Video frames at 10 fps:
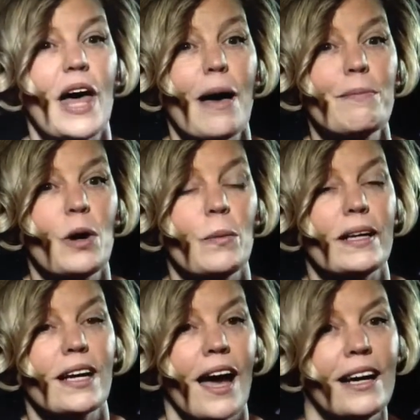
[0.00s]
that
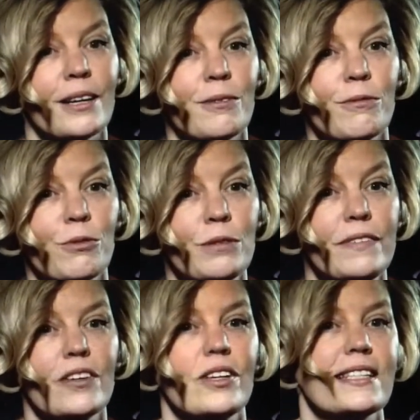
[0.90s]
moment kind of
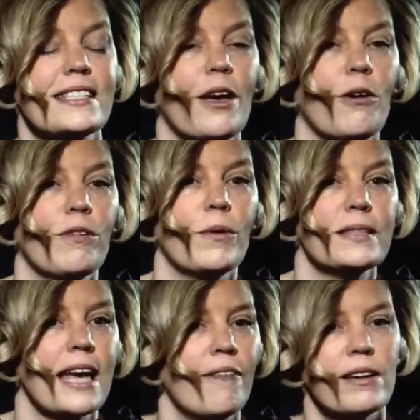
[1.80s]
revealed itself. I
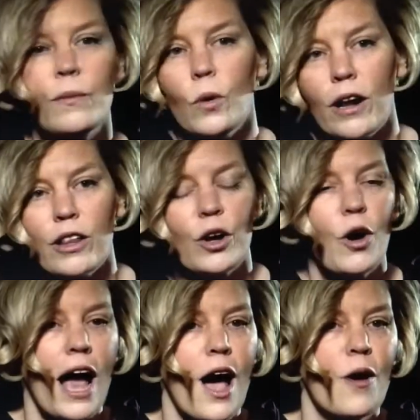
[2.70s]
was having him wear the
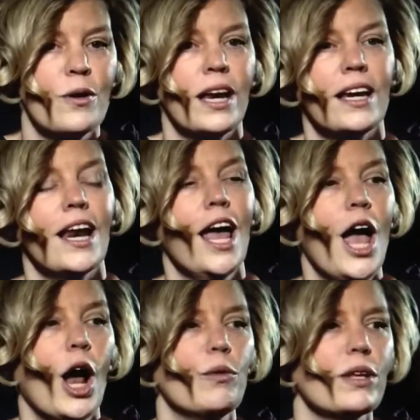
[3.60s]
crown, and
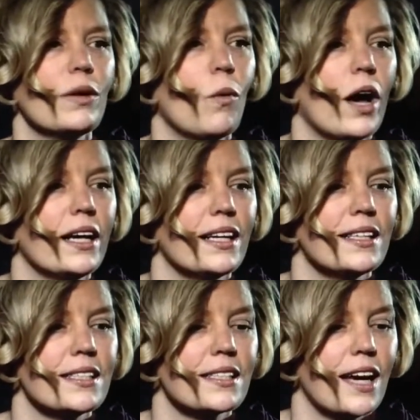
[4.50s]
I really wanted